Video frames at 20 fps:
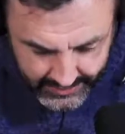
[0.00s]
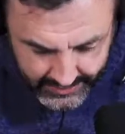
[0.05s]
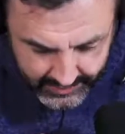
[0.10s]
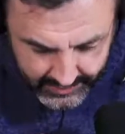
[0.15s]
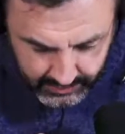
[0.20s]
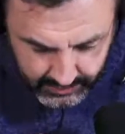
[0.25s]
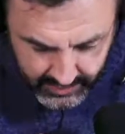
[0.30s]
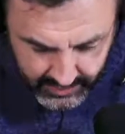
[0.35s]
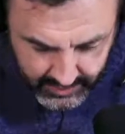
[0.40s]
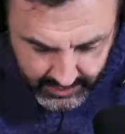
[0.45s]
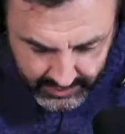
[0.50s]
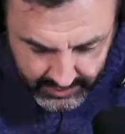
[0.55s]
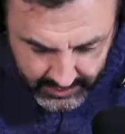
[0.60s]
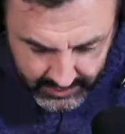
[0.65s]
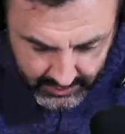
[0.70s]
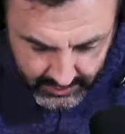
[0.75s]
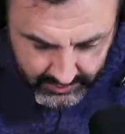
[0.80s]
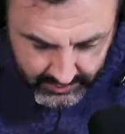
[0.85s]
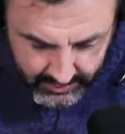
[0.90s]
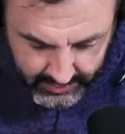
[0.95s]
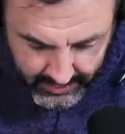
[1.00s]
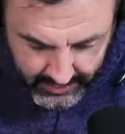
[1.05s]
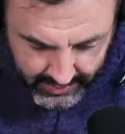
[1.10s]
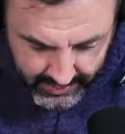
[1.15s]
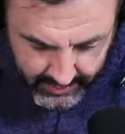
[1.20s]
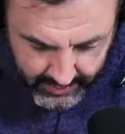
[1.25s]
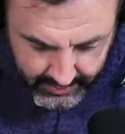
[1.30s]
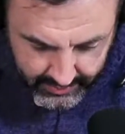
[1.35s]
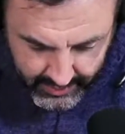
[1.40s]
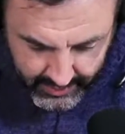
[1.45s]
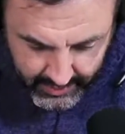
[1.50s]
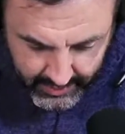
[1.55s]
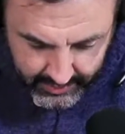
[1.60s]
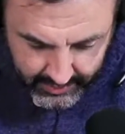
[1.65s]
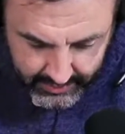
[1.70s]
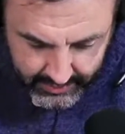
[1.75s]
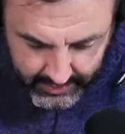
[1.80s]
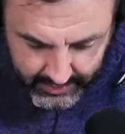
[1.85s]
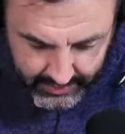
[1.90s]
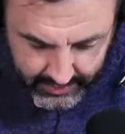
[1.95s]
Let me. So I think they are
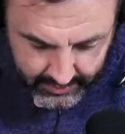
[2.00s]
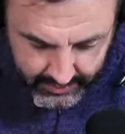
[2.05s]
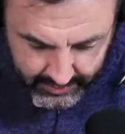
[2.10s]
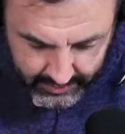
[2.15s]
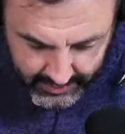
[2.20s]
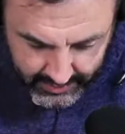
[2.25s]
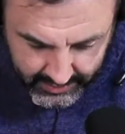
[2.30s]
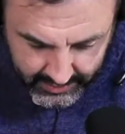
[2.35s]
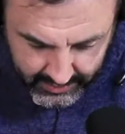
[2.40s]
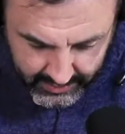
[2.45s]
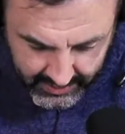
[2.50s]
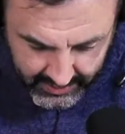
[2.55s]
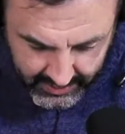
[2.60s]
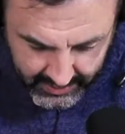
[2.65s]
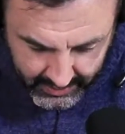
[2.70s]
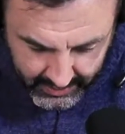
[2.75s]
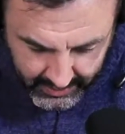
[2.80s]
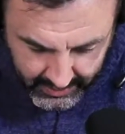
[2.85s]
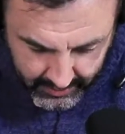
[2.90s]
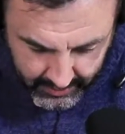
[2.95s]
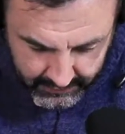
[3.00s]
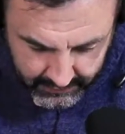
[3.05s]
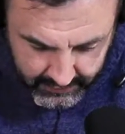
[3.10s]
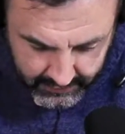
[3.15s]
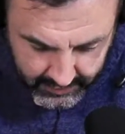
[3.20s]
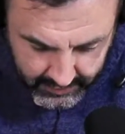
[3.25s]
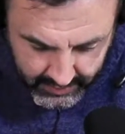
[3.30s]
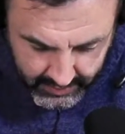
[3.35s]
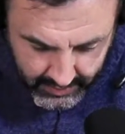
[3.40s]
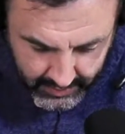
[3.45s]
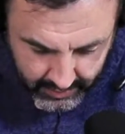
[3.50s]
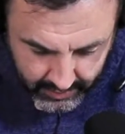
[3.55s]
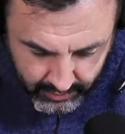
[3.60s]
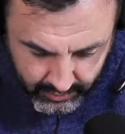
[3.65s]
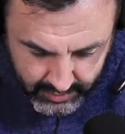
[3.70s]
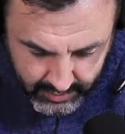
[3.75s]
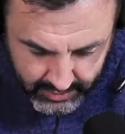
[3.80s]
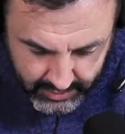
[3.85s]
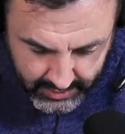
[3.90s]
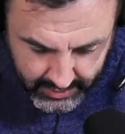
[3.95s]
in the at the beginning of the
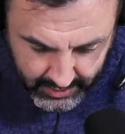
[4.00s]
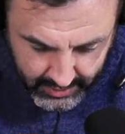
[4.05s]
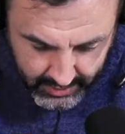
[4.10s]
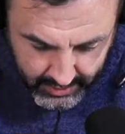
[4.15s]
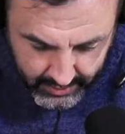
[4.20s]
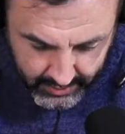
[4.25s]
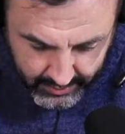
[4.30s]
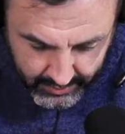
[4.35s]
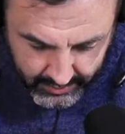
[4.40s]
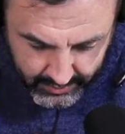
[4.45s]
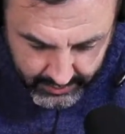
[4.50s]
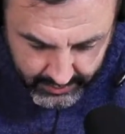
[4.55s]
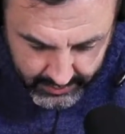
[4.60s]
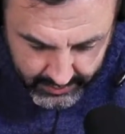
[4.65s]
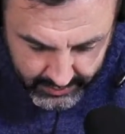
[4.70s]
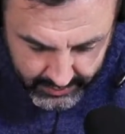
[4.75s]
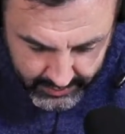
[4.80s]
carousel.